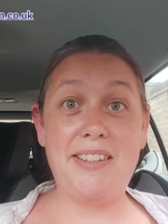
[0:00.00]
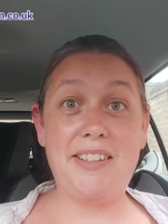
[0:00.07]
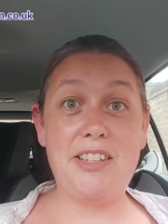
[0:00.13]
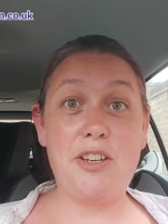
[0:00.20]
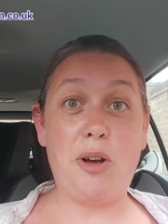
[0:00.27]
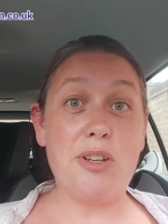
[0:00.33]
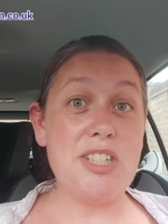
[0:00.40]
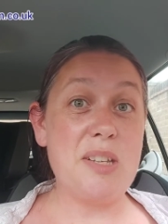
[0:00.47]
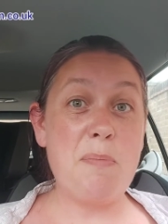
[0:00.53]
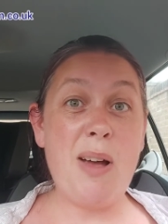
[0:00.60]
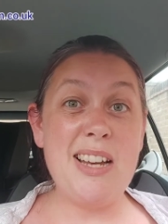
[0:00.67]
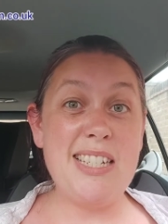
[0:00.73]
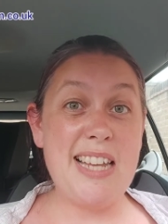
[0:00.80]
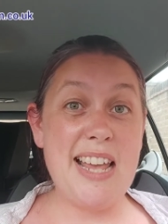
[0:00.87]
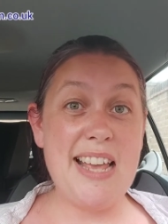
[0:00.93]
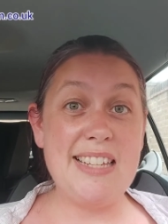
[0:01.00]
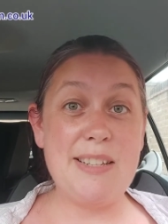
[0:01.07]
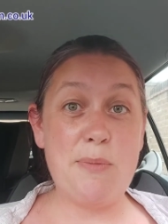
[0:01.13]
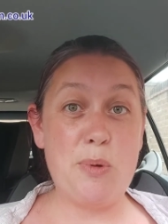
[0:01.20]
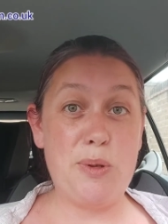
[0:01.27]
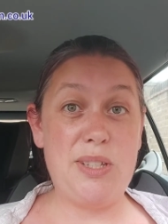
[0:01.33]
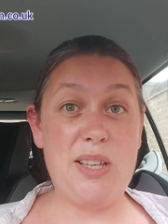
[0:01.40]
got some ideas, and
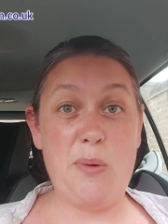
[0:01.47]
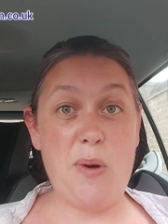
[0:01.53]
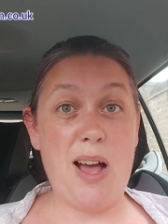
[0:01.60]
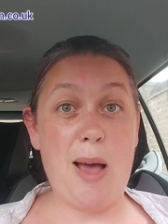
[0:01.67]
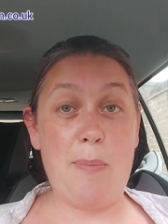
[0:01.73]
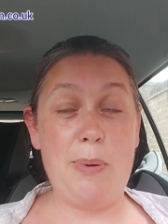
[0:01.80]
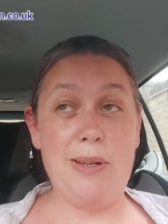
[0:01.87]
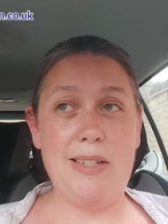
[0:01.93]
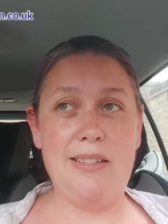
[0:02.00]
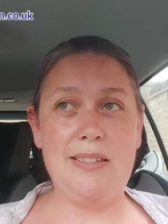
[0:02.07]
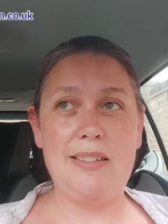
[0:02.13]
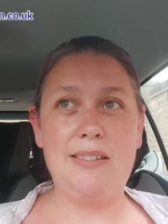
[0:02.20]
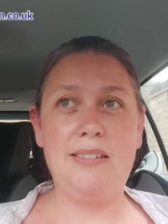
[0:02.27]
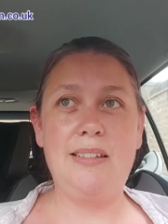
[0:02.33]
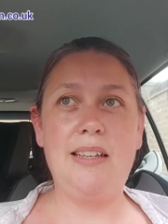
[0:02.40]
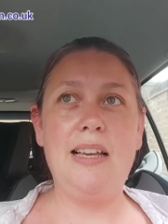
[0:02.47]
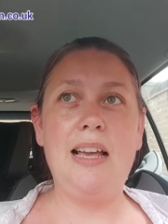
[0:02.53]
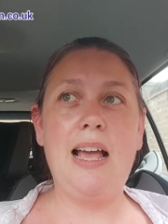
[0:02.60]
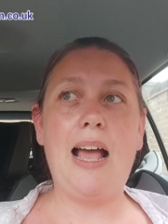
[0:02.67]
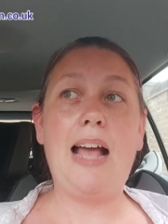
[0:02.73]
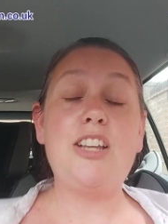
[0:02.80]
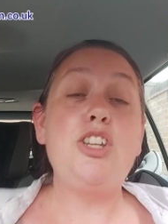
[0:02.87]
we'll see what happens.
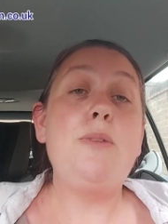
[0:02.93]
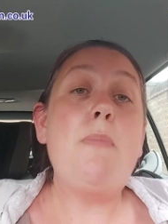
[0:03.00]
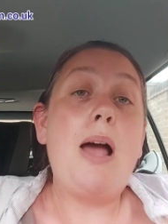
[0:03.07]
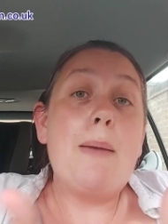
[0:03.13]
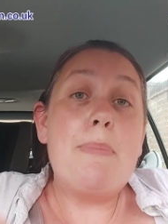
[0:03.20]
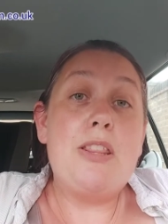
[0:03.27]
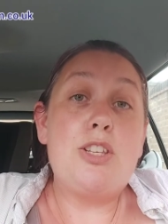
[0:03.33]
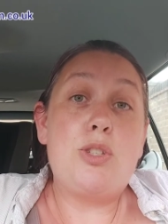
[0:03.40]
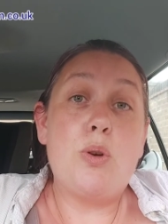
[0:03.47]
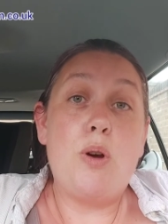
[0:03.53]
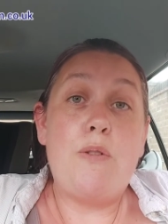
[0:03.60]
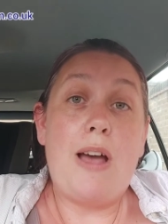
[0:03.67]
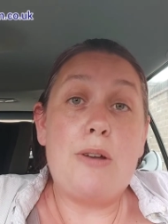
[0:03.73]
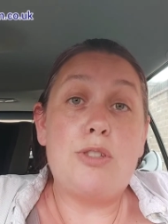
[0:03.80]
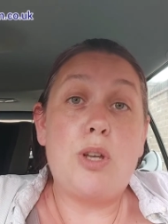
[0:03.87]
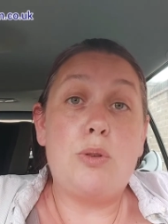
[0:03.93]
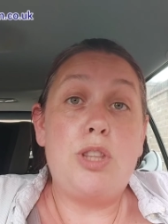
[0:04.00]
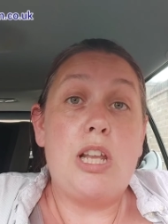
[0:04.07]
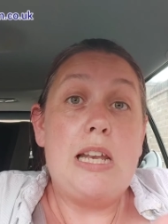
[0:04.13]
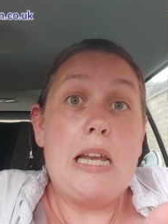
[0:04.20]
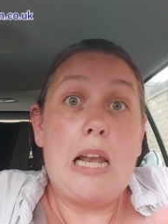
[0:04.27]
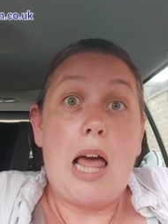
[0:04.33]
And you might be the sort of household
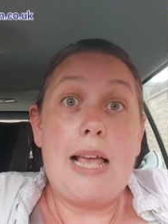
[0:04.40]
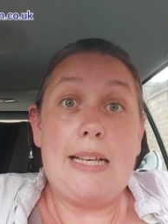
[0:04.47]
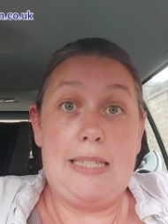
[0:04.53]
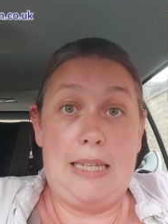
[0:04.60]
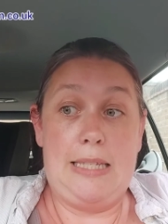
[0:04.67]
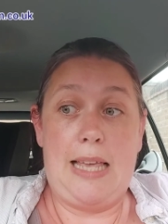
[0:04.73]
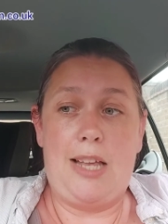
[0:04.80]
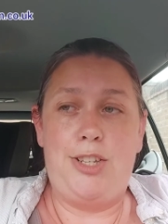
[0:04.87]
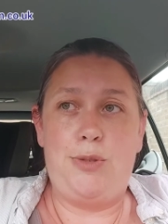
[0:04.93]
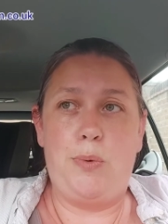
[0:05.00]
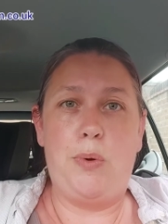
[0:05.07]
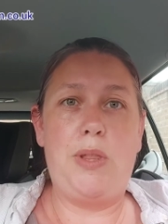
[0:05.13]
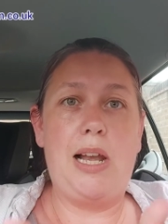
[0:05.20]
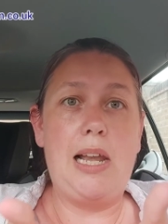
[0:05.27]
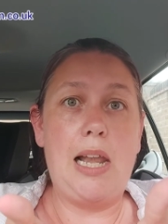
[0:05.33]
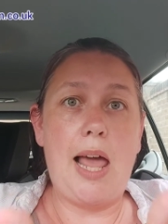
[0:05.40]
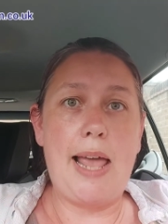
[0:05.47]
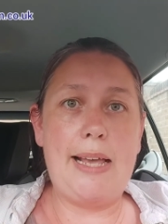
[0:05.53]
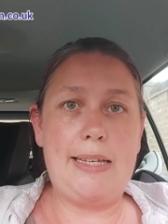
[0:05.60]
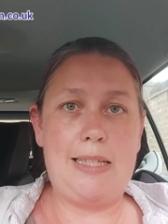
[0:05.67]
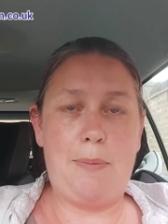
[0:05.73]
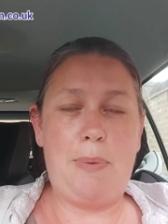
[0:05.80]
that likes a schedule, that
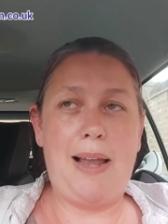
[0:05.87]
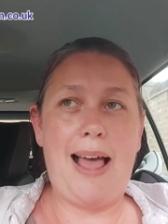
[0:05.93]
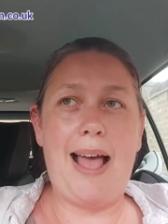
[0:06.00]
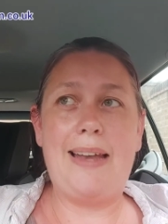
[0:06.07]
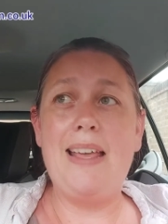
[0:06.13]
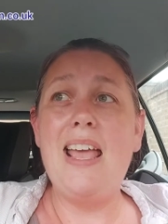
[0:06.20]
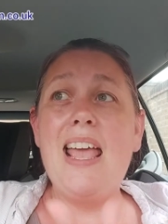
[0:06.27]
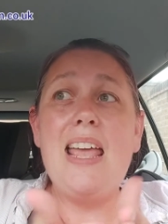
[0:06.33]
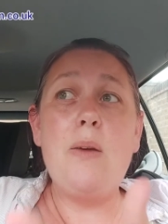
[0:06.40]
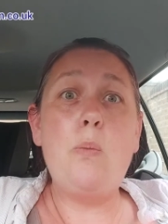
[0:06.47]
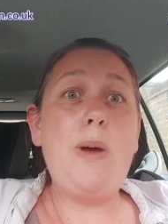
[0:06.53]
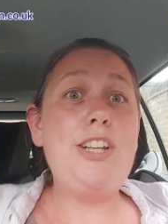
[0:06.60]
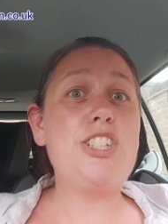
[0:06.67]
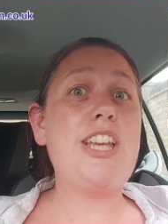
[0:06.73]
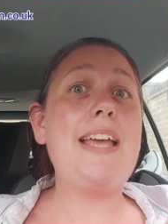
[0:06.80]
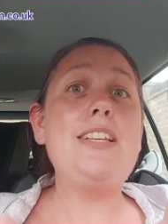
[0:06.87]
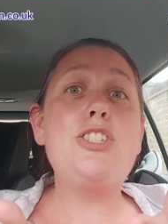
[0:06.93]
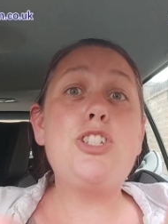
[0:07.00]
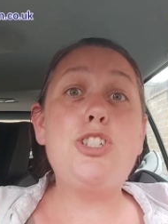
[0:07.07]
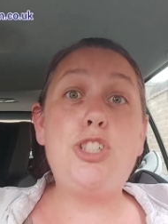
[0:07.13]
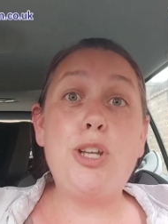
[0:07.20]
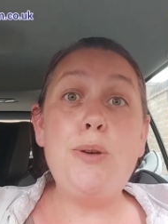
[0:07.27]
likes a plan, in which case
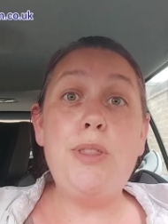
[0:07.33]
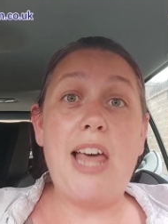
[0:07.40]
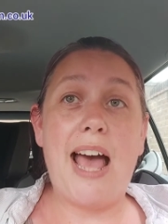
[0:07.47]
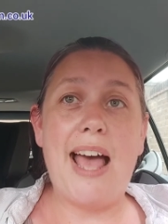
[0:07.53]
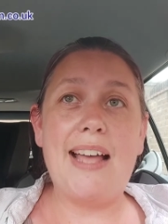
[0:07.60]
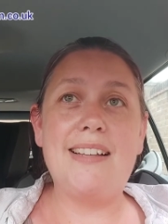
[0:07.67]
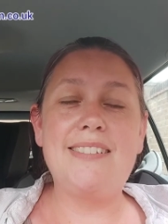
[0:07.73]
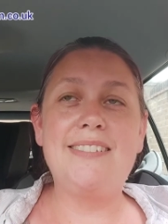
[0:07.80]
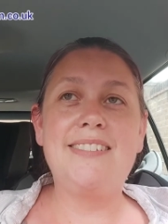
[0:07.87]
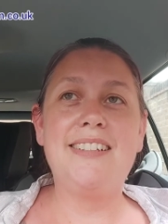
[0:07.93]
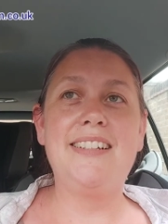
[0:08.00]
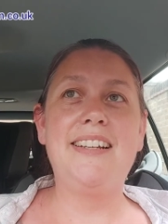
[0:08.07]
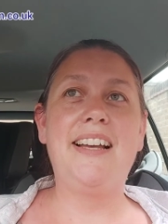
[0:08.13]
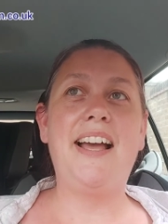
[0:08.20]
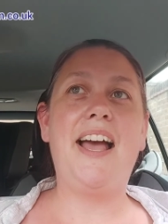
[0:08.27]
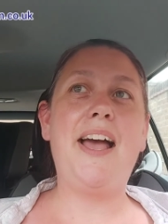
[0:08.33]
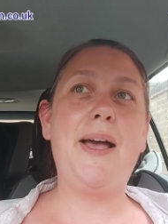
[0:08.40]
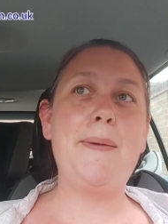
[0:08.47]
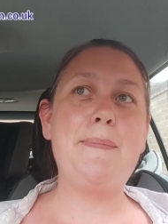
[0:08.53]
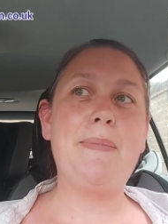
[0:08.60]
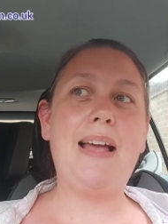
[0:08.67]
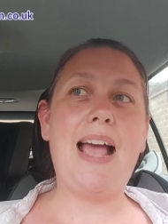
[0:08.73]
do that.
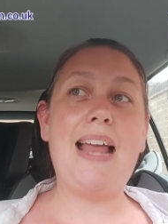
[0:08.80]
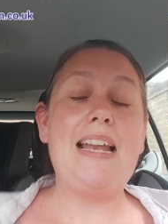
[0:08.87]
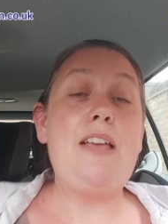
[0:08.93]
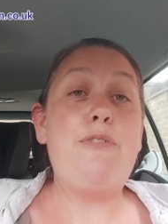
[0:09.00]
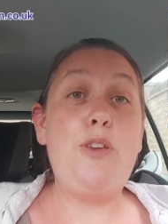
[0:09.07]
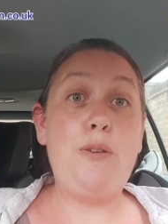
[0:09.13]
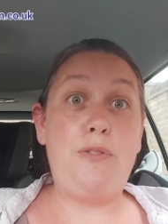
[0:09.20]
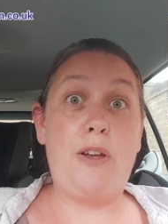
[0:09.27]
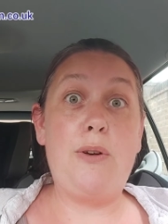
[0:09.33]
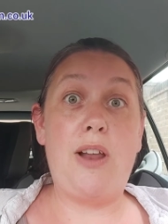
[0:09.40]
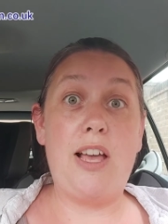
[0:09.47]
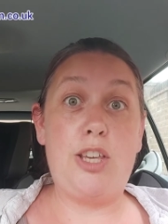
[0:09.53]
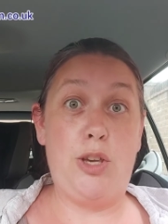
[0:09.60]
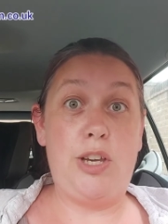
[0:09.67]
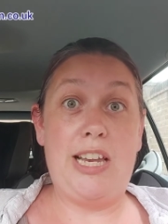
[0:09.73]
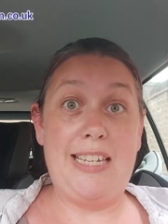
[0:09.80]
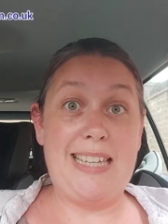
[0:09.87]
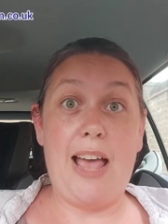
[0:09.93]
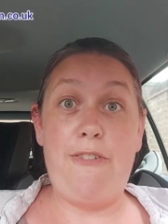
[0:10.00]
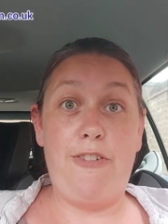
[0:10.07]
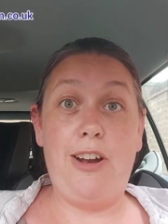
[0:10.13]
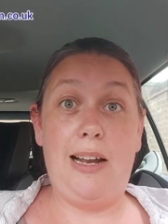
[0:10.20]
And if you feel like you can
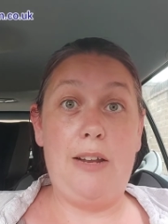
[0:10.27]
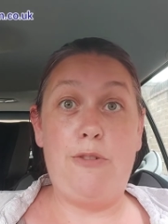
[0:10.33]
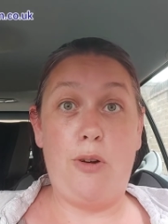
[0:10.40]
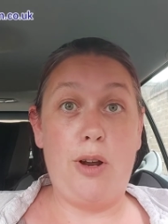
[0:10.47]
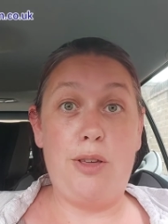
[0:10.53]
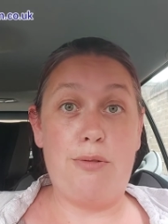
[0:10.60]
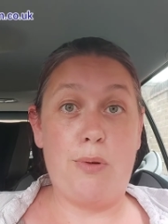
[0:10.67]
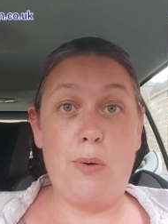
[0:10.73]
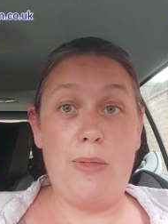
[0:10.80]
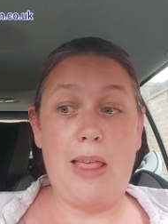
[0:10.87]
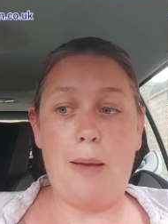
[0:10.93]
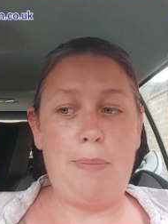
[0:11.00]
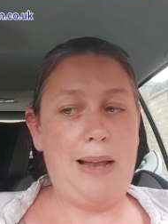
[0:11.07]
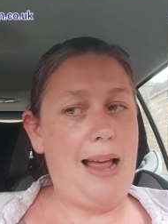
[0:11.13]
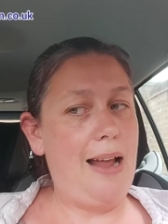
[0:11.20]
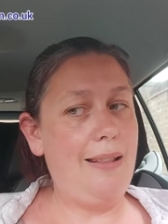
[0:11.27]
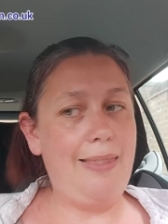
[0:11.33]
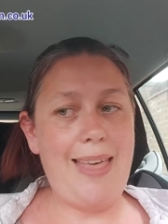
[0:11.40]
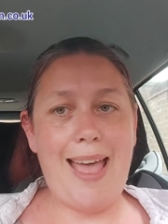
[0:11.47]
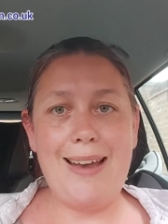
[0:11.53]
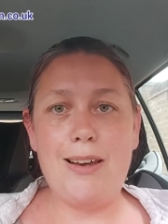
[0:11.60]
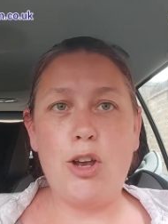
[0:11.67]
definitely follow through on that plan,
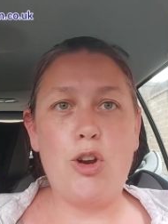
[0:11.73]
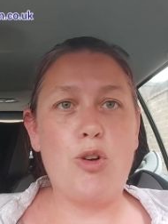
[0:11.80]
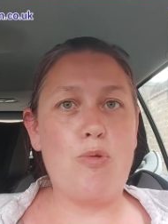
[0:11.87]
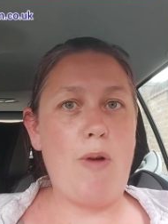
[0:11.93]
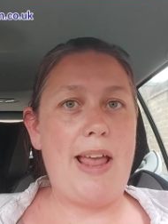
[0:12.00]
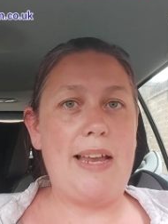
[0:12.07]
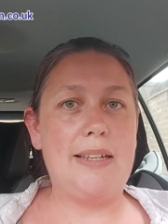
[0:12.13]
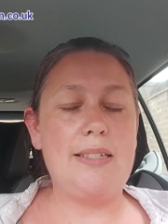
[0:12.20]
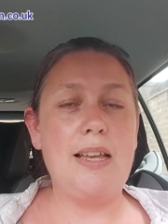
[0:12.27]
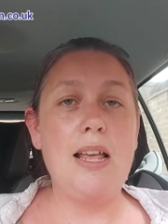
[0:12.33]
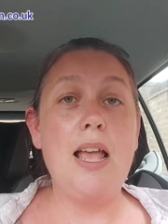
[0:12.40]
then great.